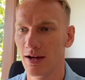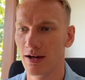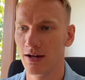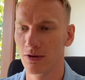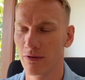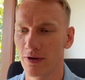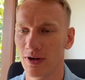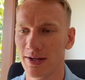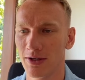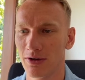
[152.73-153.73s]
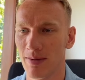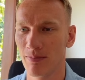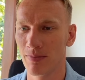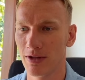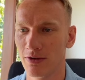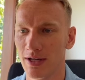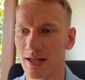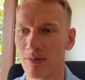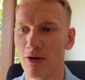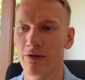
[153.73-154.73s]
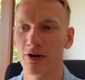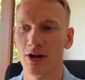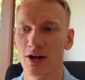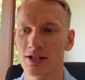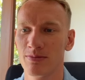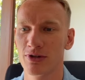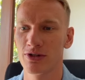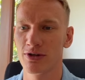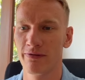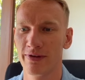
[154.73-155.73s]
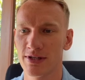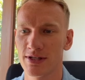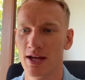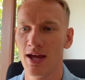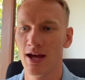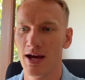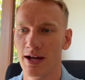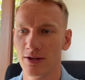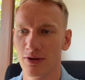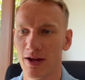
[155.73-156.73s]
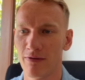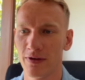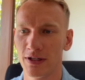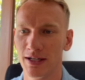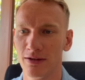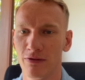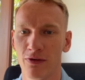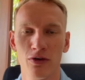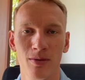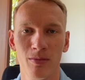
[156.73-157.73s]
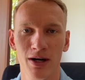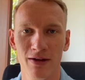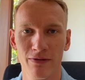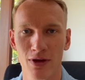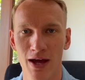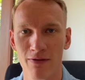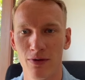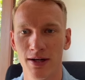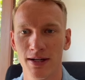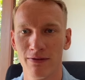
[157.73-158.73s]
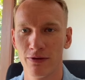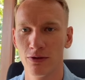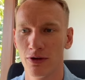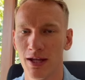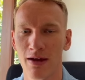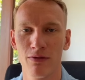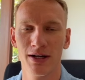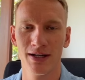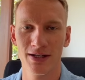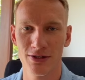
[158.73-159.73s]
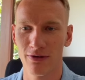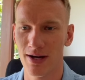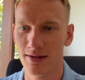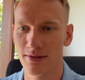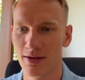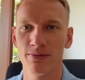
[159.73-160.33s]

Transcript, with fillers: Uh, you fill in your, your email for the customer service and you can fill in the phone number if you have one. If you don't have one, it's all right.